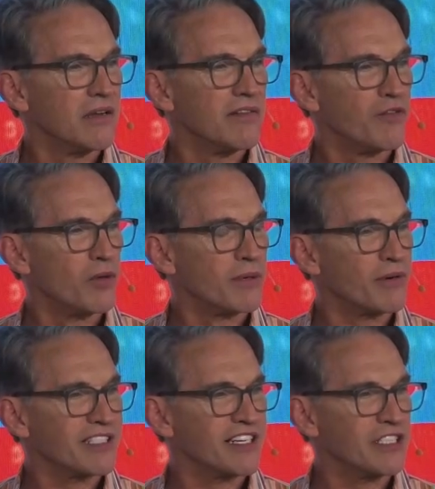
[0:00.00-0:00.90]
former
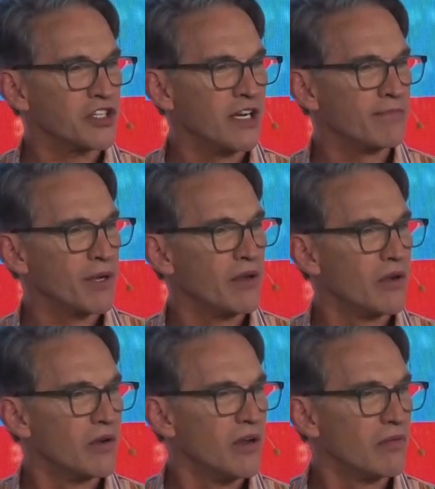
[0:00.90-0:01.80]
President Trump
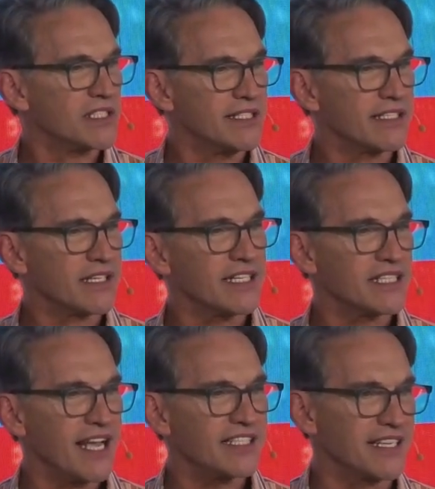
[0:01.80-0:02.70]
was nearly
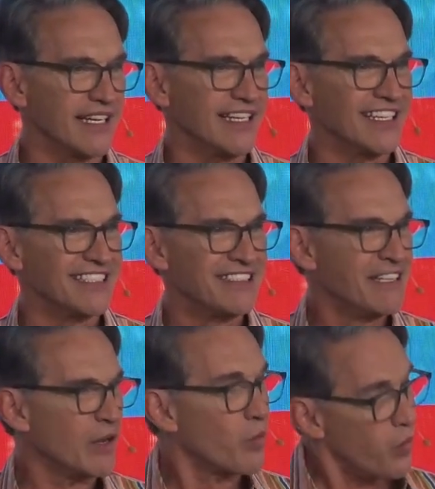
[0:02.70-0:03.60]
assassinated,
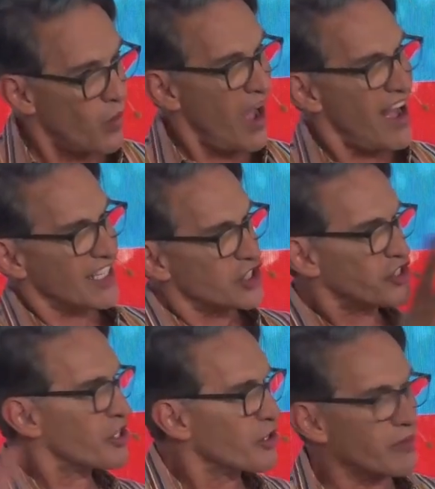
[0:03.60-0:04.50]
and
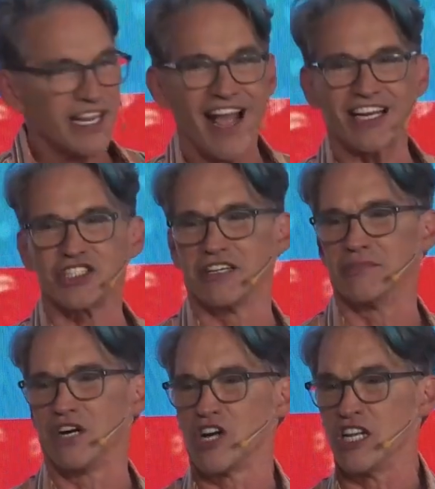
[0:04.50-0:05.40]
watched the reaction
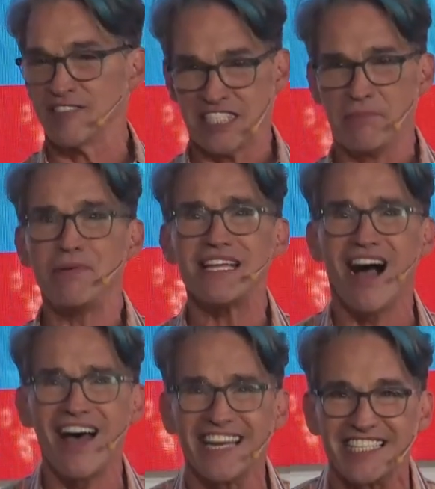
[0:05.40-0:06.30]
among all of us. And be
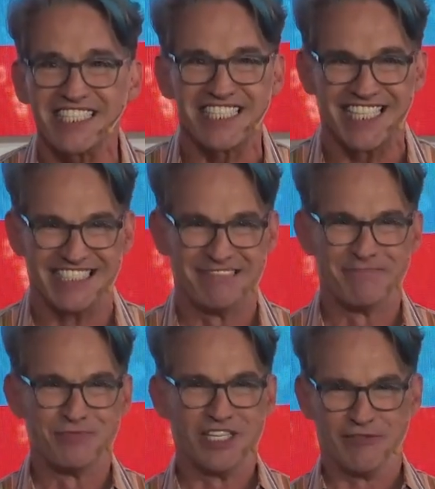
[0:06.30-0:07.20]
honest
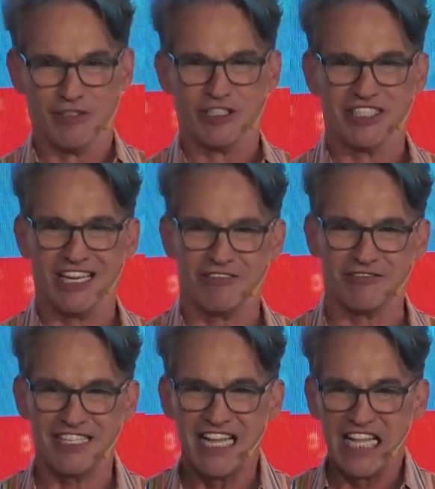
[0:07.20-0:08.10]
if yourself,
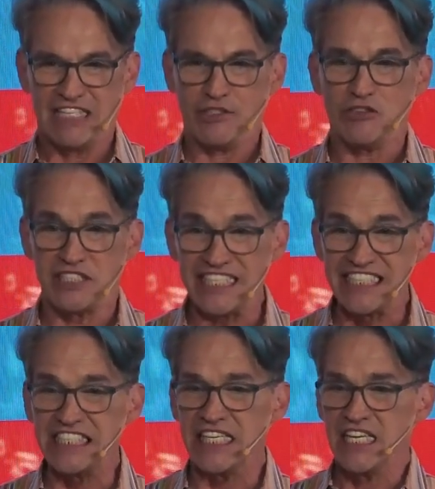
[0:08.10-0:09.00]
if you didn't